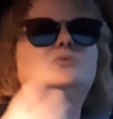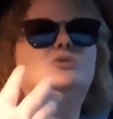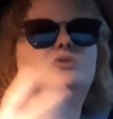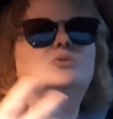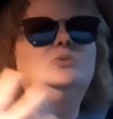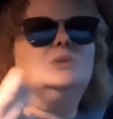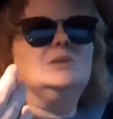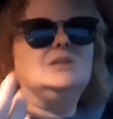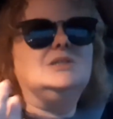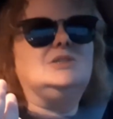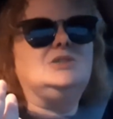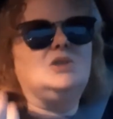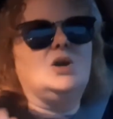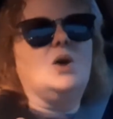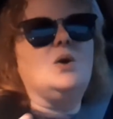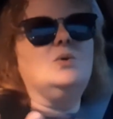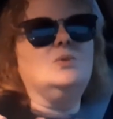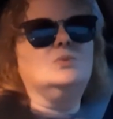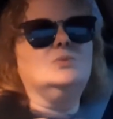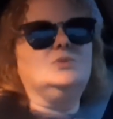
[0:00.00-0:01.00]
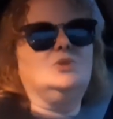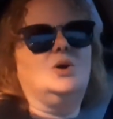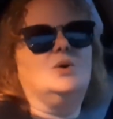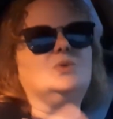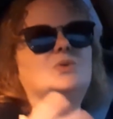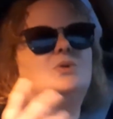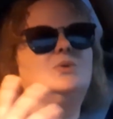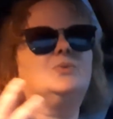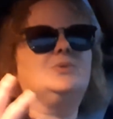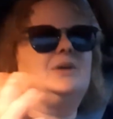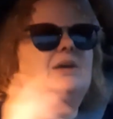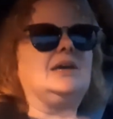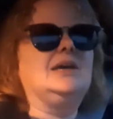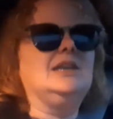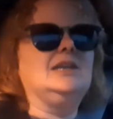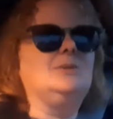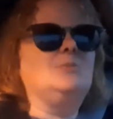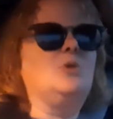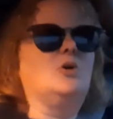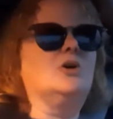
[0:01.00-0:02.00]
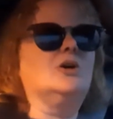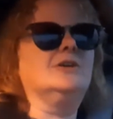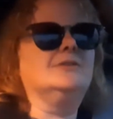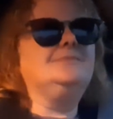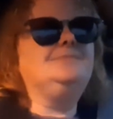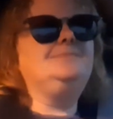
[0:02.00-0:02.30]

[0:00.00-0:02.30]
do this yo-yo thing anymore.